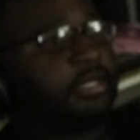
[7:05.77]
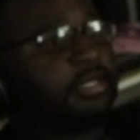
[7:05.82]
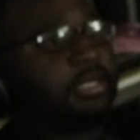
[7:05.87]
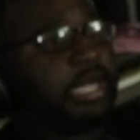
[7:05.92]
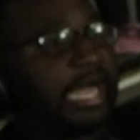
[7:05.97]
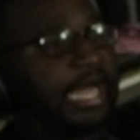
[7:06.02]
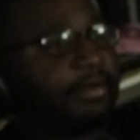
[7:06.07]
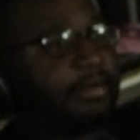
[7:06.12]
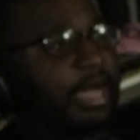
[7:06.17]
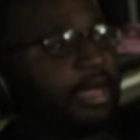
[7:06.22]

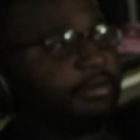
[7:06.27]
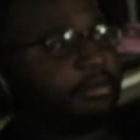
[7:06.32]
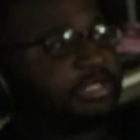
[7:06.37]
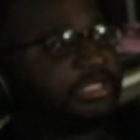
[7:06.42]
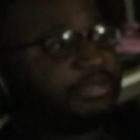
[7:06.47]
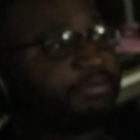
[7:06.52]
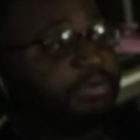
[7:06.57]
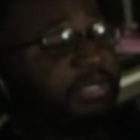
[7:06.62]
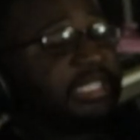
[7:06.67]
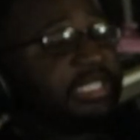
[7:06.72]
I'm
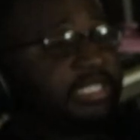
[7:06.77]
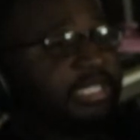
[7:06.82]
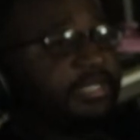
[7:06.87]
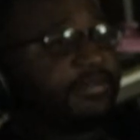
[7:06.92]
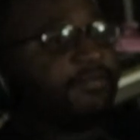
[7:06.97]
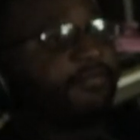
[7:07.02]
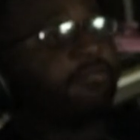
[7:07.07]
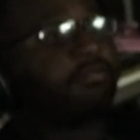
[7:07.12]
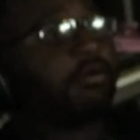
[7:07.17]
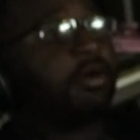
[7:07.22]

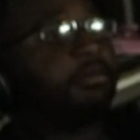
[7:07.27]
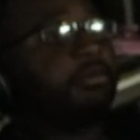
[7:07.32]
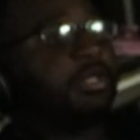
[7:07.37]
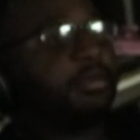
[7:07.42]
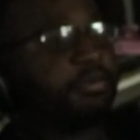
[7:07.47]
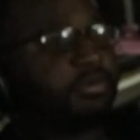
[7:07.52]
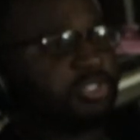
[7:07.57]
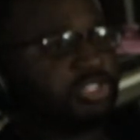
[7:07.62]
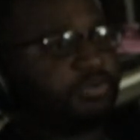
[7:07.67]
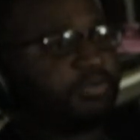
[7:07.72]
speaking from
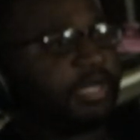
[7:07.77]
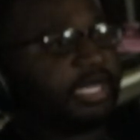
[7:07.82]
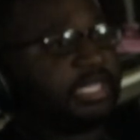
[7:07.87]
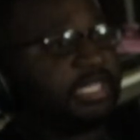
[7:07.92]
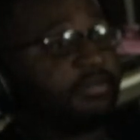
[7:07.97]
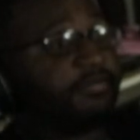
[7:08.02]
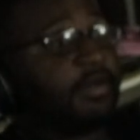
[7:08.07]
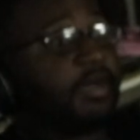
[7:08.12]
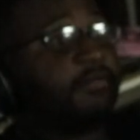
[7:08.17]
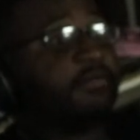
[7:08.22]
the
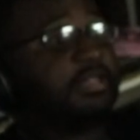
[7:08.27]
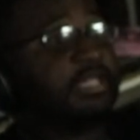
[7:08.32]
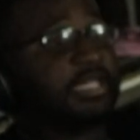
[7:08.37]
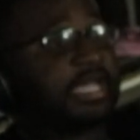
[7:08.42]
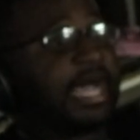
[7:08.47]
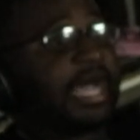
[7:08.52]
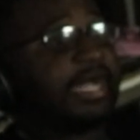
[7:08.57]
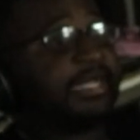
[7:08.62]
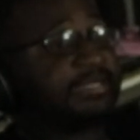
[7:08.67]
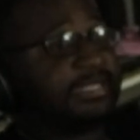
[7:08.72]
perspective of the
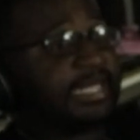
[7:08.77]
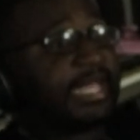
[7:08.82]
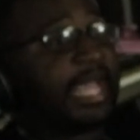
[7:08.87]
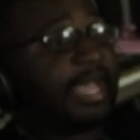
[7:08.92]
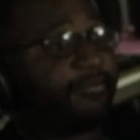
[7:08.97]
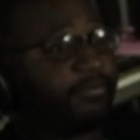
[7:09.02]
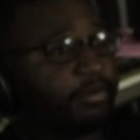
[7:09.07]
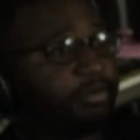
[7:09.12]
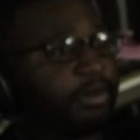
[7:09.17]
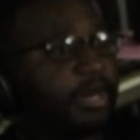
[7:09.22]
guys that
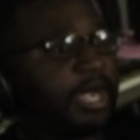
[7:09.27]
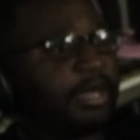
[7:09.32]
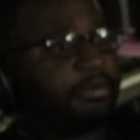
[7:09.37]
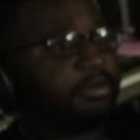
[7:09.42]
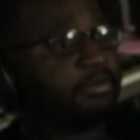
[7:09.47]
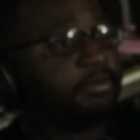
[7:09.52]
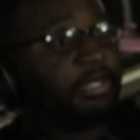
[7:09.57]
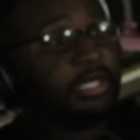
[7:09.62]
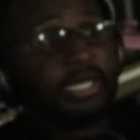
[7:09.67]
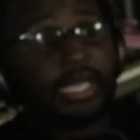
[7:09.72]
have a
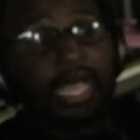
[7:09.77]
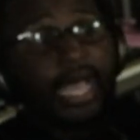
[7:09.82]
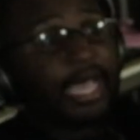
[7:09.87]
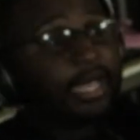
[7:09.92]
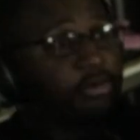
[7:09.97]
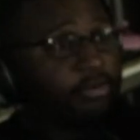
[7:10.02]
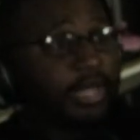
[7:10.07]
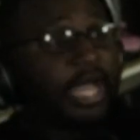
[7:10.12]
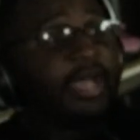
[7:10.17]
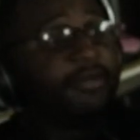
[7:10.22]
problem. Mm-hmm.
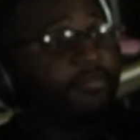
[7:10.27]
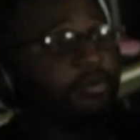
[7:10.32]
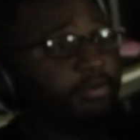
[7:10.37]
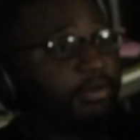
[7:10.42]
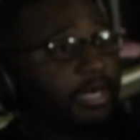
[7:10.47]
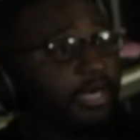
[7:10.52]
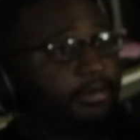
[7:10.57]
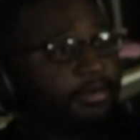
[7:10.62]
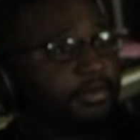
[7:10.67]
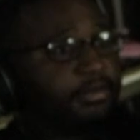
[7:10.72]
I don't have a
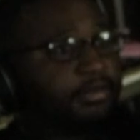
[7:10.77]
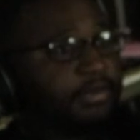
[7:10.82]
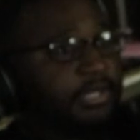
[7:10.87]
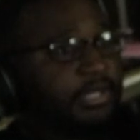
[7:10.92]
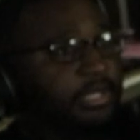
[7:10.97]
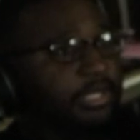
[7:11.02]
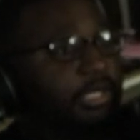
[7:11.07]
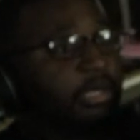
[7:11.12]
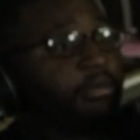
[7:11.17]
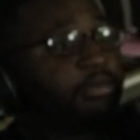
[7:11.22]
problem.
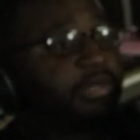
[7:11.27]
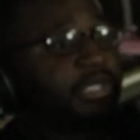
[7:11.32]
Mm-hmm.